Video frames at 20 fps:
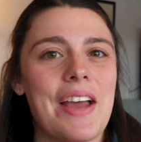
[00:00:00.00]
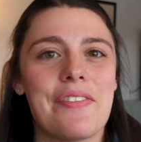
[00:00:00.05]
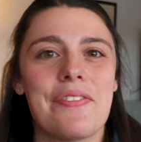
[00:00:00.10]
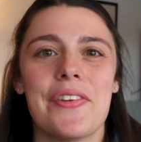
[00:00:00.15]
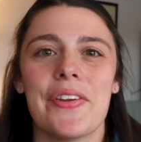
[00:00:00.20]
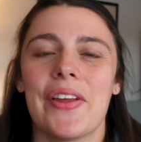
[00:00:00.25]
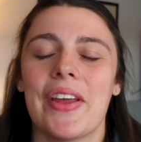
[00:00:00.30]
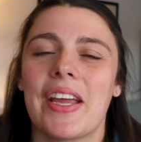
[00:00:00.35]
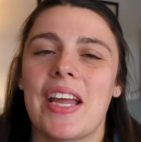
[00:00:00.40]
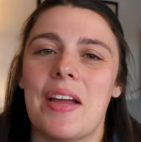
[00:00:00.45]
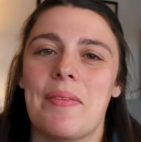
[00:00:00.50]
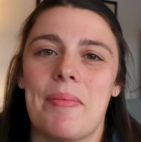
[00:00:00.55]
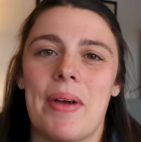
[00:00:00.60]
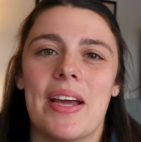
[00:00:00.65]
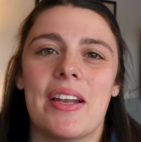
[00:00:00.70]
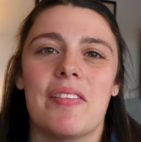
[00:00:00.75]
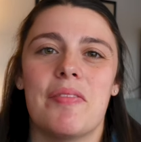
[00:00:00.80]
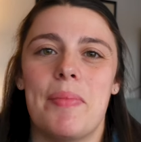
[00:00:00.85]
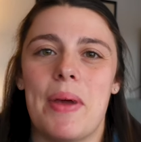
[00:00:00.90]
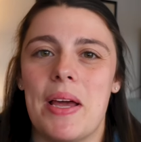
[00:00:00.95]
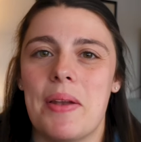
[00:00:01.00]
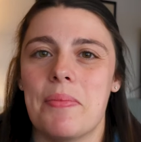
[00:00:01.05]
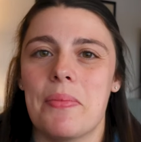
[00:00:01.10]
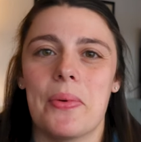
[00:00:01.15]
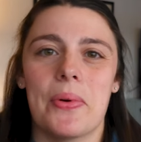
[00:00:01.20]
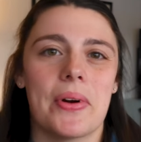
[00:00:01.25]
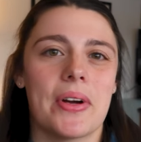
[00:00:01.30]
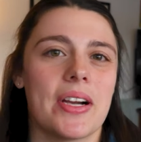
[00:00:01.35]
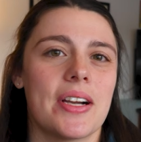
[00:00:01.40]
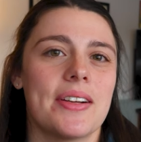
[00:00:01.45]
feel like I might have been
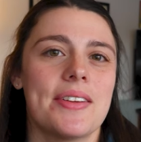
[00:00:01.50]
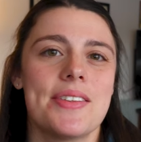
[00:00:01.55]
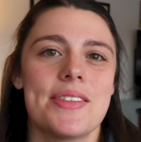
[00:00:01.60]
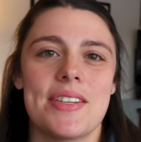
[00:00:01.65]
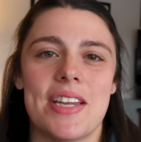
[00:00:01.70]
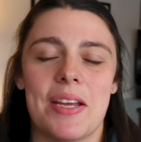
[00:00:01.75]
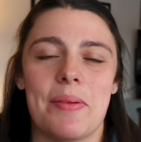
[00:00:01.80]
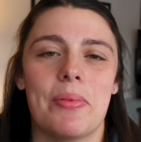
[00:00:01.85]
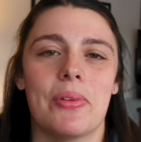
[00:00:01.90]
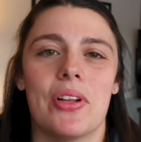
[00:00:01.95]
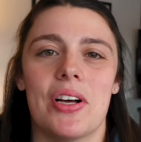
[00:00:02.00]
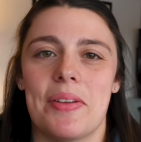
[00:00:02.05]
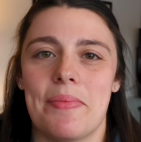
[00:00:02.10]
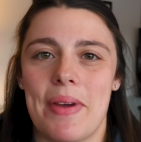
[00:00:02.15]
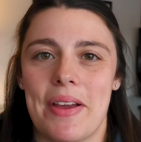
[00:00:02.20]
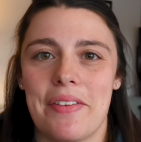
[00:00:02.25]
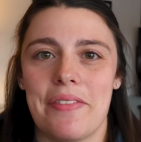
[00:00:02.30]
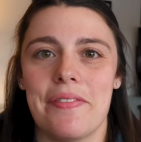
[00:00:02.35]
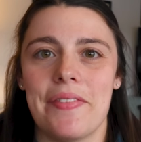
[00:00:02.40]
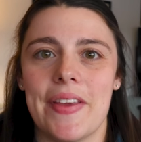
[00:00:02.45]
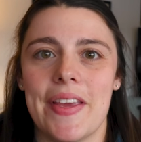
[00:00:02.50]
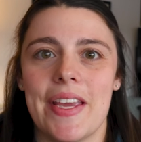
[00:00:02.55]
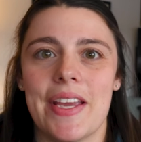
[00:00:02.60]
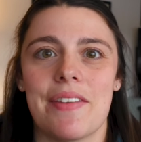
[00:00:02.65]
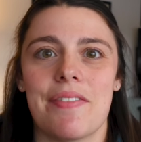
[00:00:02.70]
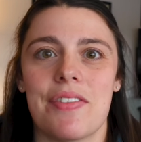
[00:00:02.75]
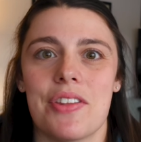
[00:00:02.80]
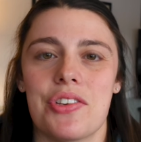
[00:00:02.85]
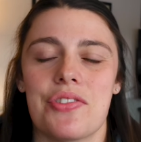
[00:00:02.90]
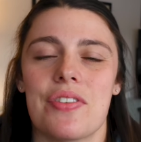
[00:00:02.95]
more stable on my feet
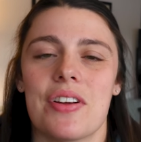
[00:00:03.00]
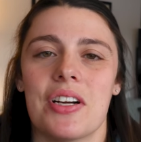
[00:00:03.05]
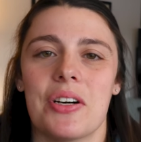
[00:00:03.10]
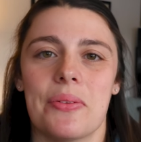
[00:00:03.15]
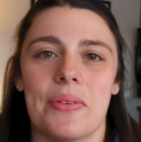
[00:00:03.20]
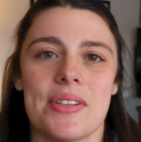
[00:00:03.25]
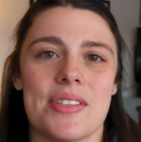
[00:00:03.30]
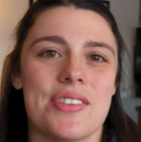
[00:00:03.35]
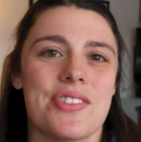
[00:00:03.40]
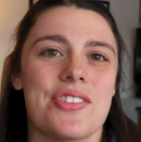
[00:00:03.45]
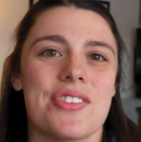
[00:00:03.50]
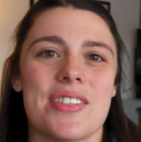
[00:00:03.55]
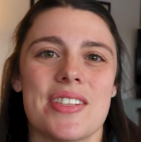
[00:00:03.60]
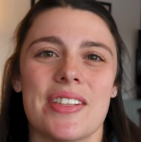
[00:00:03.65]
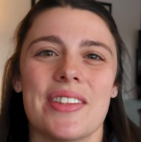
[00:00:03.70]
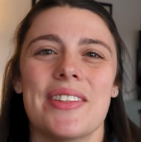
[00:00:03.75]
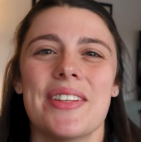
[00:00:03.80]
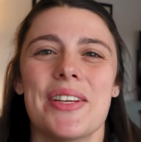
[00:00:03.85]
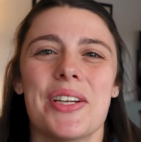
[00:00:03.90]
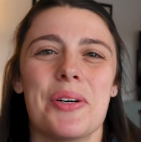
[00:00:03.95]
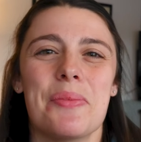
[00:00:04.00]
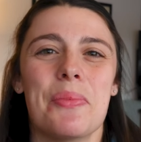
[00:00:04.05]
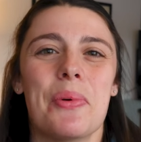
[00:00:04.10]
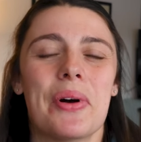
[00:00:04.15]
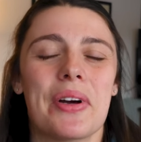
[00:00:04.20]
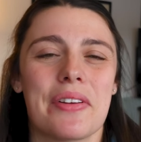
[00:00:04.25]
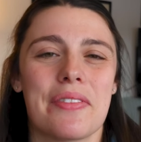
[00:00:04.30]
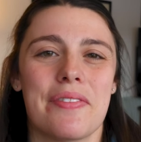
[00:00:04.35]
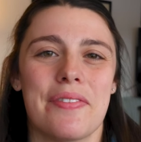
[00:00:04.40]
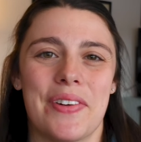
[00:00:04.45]
if the trail was just a little
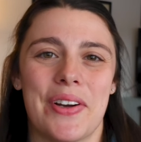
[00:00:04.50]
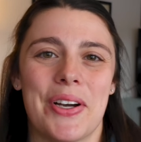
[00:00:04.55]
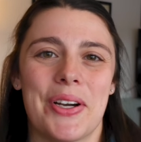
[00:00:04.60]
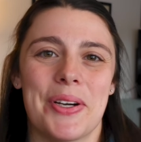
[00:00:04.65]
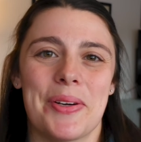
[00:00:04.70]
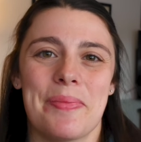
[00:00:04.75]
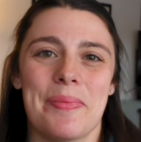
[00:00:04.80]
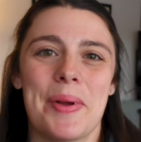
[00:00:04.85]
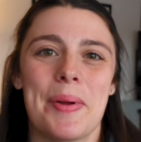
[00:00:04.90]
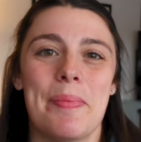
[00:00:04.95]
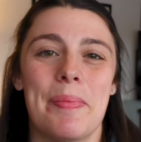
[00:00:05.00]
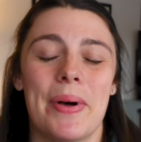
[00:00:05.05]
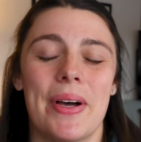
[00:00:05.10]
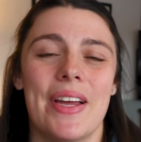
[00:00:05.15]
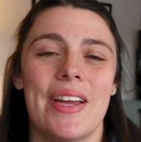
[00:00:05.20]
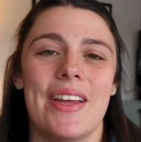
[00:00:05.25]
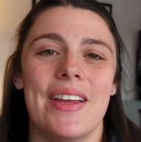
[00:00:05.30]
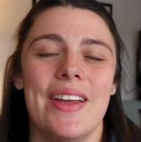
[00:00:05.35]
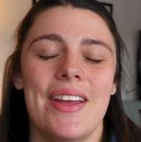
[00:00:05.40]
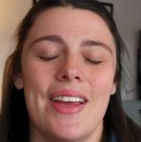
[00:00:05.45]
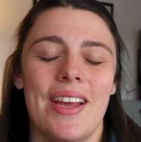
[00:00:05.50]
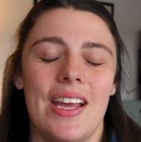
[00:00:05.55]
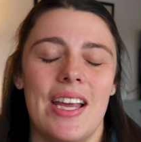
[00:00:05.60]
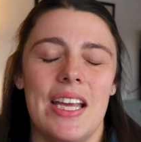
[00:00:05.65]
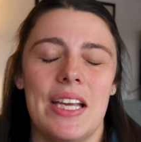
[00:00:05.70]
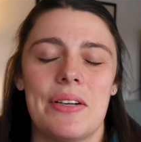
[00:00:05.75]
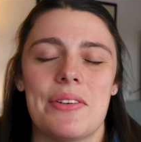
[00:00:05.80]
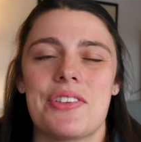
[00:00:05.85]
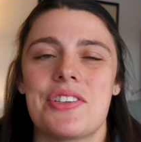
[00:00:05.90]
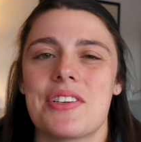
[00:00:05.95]
more firm, but
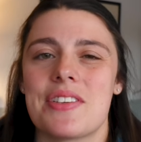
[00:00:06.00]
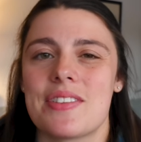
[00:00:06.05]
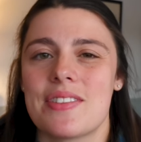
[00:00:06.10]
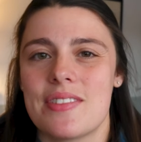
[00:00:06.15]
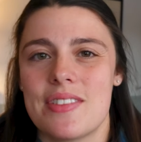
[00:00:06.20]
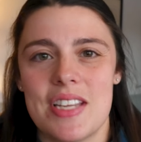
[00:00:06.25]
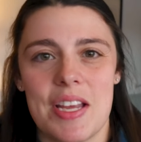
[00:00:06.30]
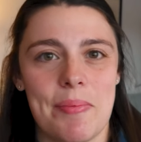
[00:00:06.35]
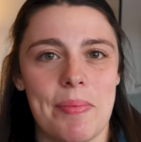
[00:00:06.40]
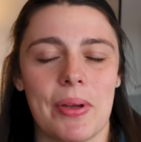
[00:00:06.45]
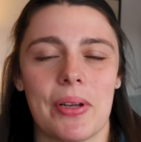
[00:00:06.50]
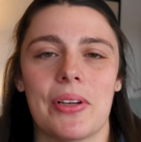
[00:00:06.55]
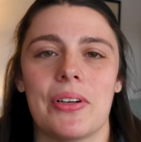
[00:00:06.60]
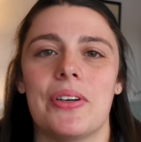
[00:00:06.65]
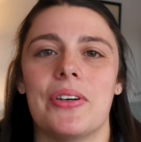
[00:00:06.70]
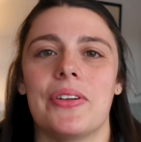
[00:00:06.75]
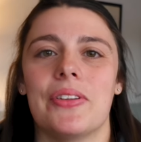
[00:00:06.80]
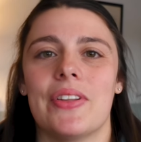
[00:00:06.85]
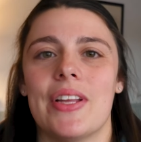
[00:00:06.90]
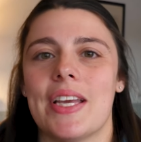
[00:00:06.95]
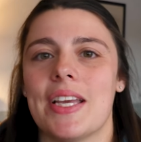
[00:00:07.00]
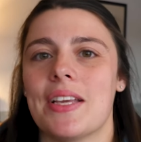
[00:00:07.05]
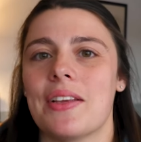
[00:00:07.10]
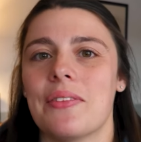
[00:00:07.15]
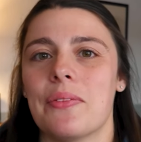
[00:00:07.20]
it was just typical, like,